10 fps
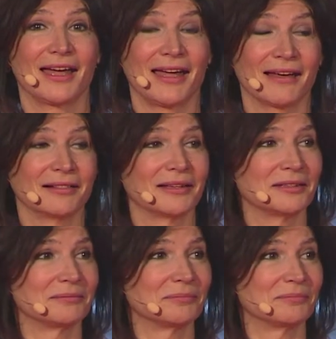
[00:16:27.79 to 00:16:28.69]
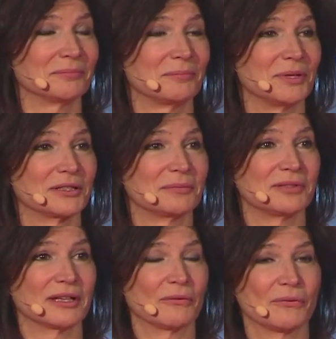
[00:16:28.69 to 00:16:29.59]
Alan picked
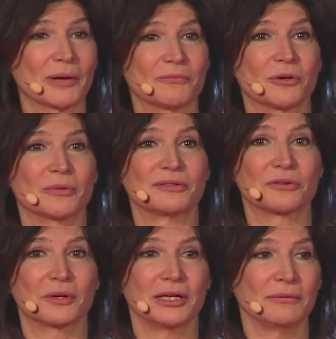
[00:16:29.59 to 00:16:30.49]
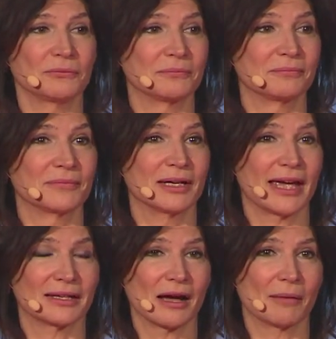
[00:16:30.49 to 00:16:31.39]
himself up from his grief
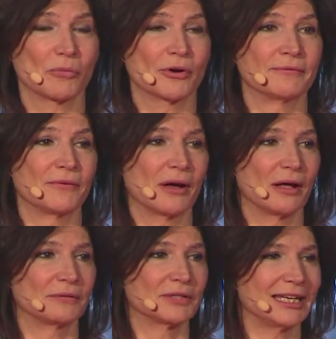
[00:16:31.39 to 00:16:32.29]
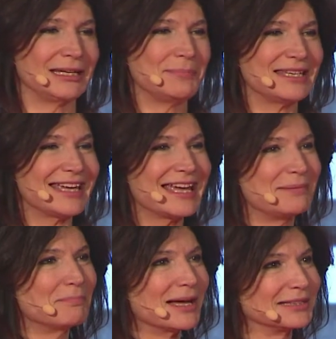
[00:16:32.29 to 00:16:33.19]
and got more involved. He
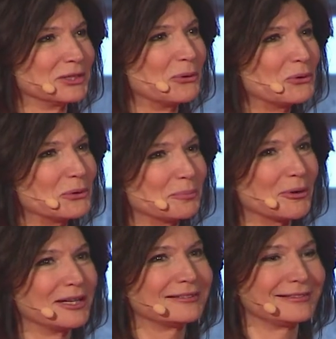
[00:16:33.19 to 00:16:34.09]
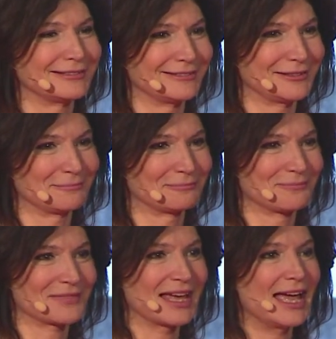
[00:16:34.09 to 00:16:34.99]
became my local president.
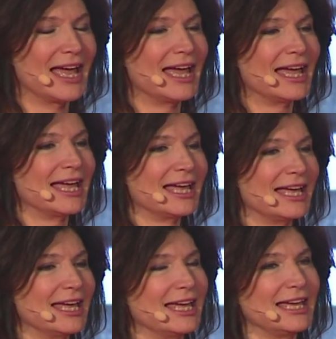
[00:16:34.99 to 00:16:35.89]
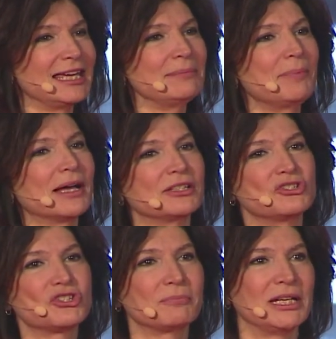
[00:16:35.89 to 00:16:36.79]
He
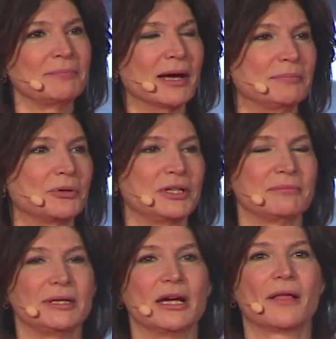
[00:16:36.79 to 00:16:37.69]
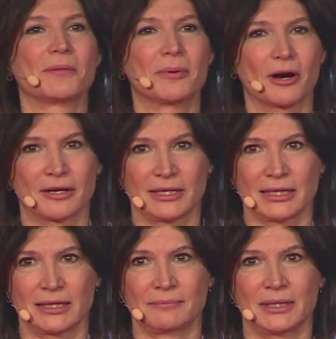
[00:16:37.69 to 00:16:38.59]
punished me by putting me on the bargaining
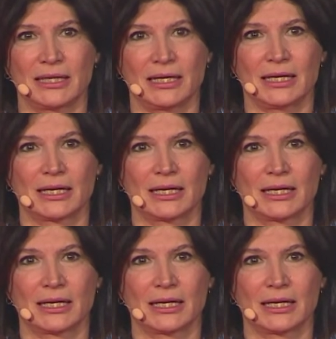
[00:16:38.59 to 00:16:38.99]
committee.